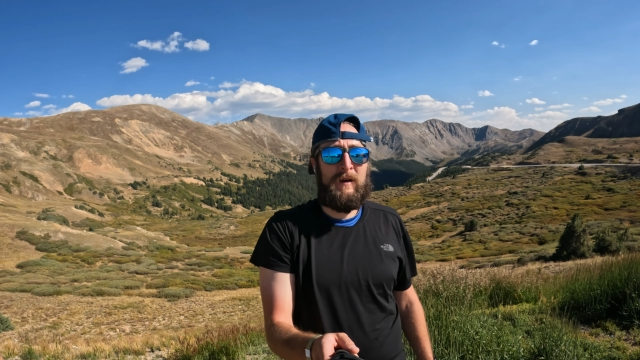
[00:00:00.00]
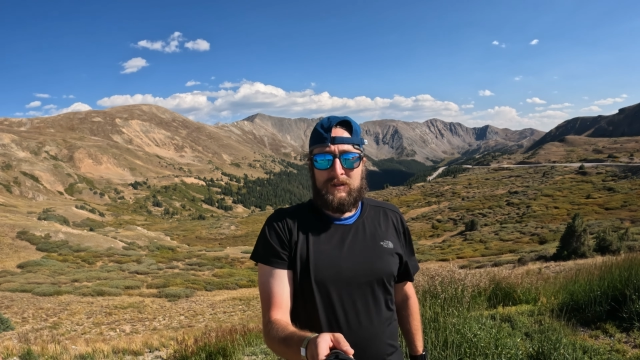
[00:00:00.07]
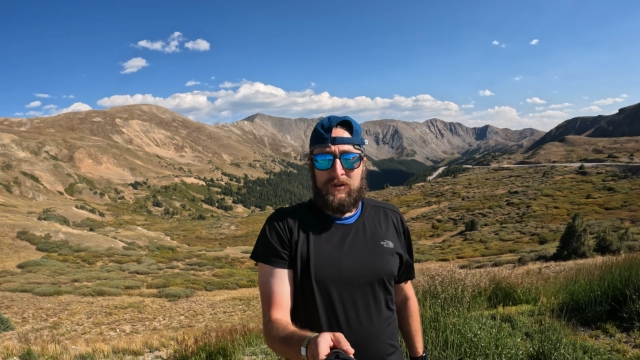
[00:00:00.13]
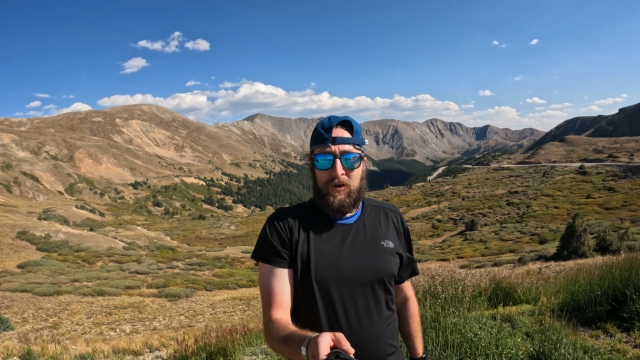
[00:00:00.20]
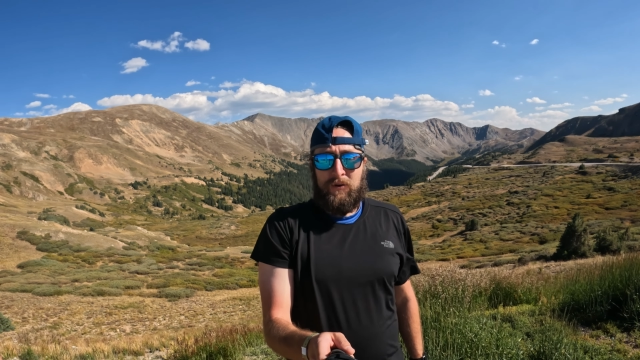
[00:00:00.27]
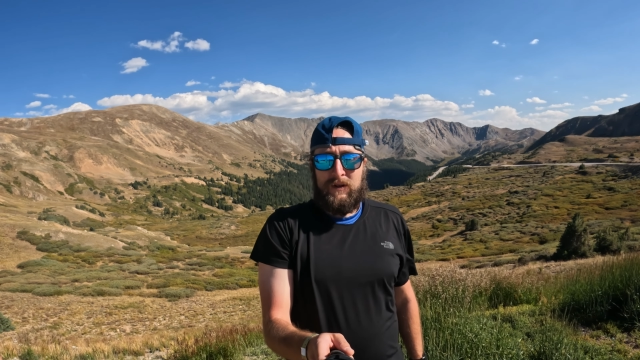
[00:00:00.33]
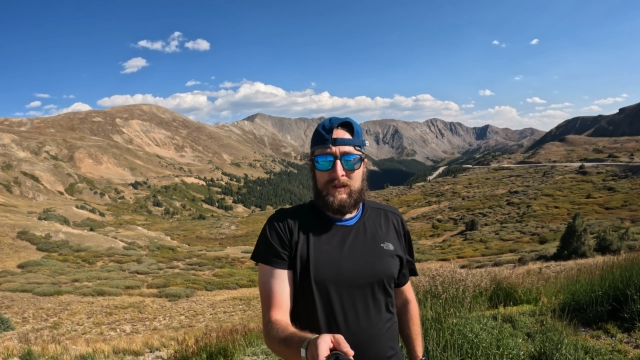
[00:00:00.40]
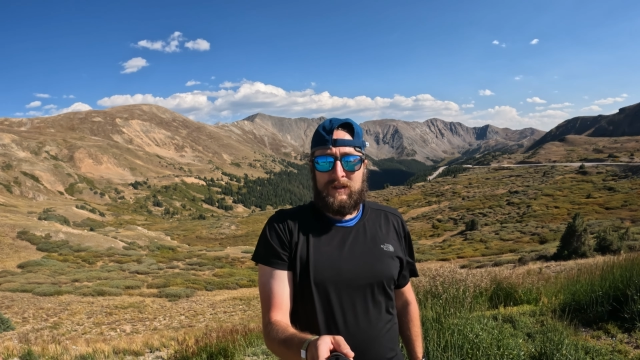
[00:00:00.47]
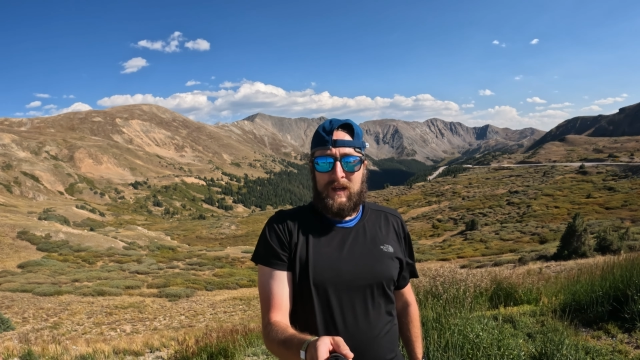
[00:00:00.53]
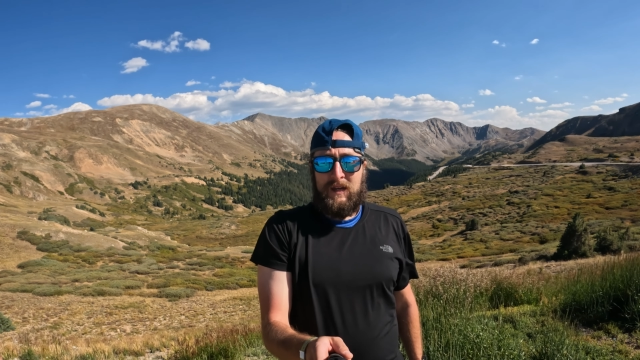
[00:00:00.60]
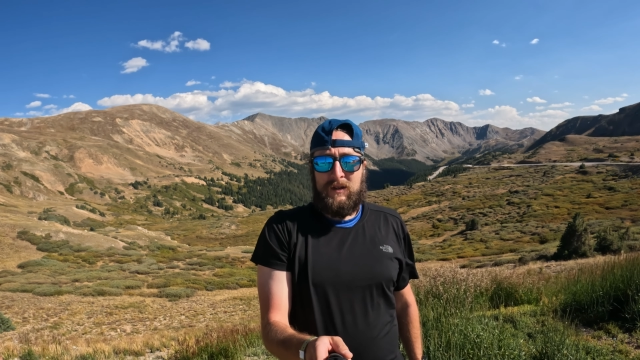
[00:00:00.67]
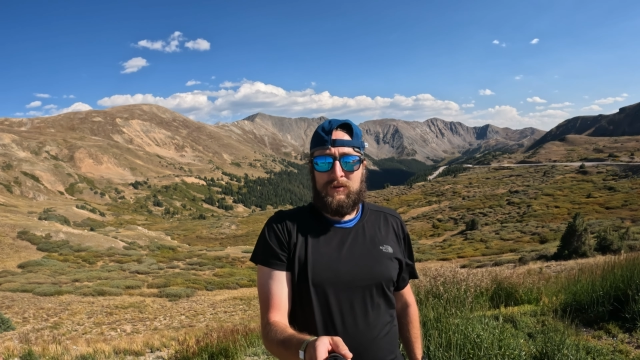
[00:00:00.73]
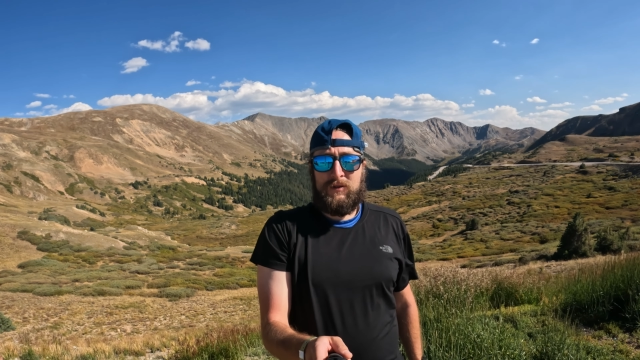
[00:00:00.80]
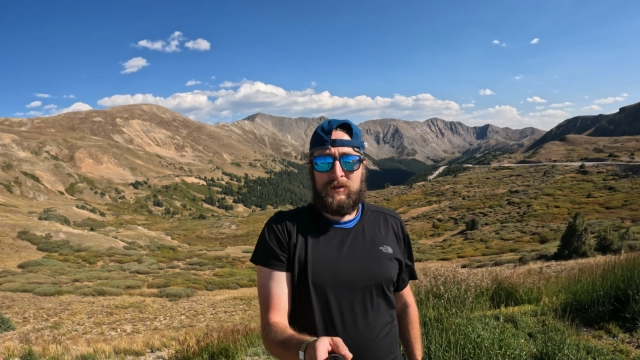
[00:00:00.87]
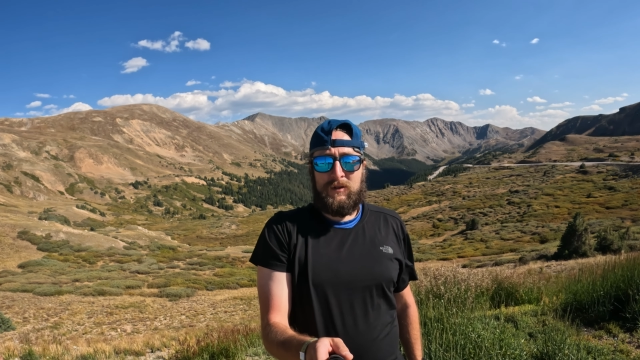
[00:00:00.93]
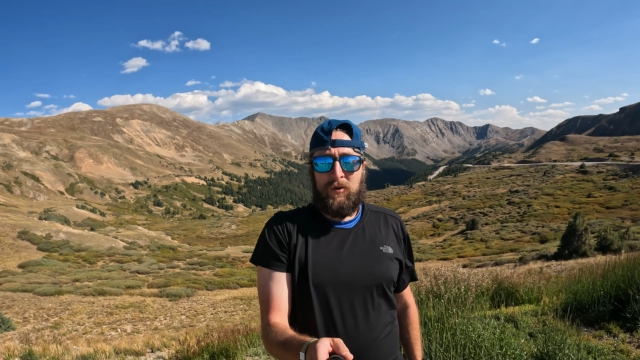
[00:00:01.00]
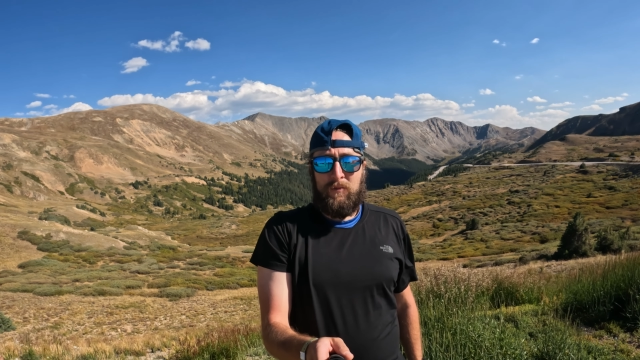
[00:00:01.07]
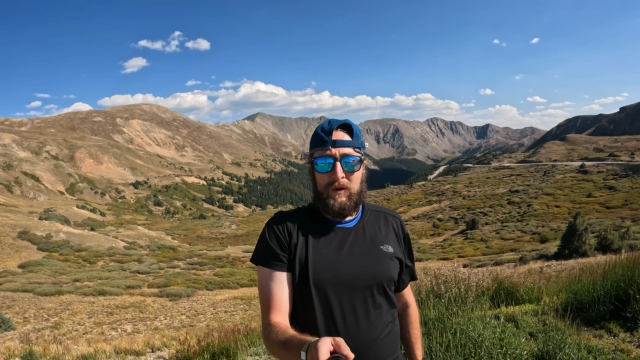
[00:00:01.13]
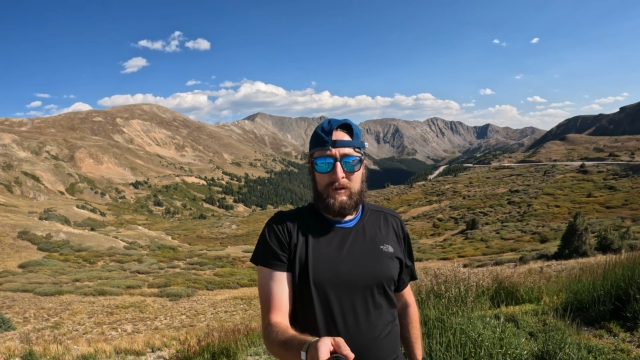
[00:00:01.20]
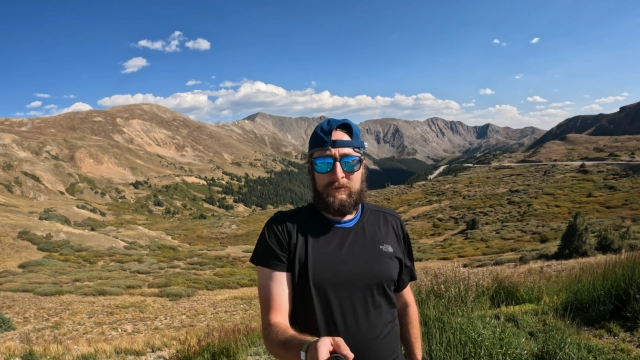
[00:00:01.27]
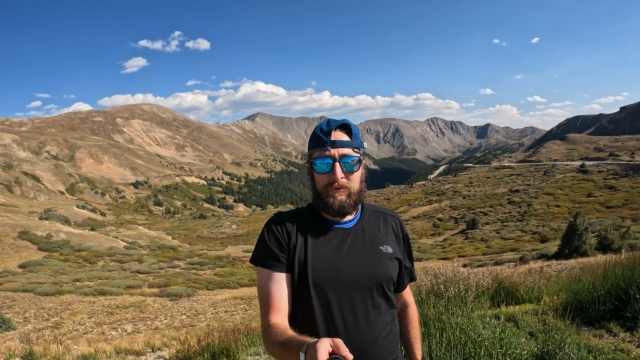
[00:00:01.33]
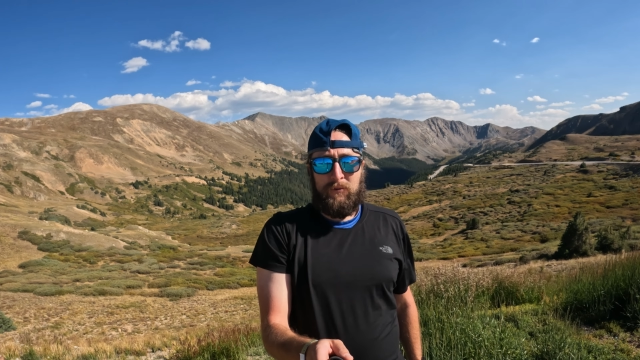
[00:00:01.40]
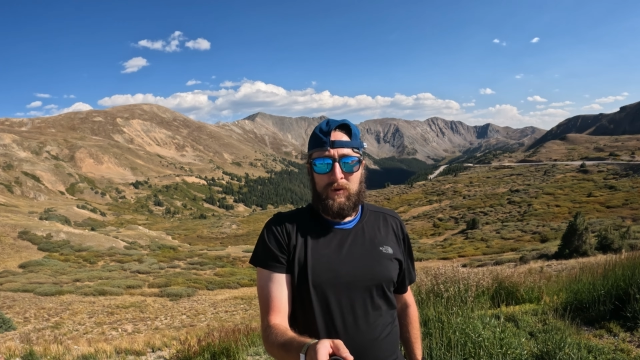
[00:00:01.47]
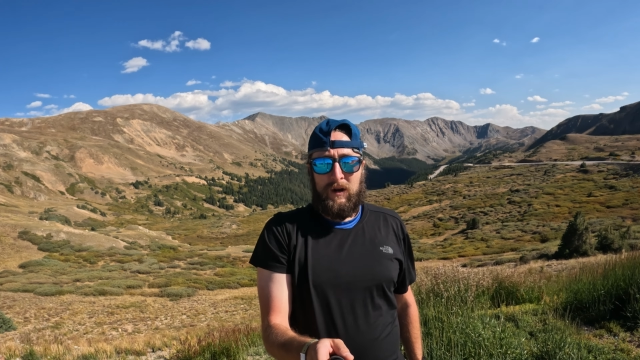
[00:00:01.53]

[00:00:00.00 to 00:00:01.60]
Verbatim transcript: As always, thank you so much for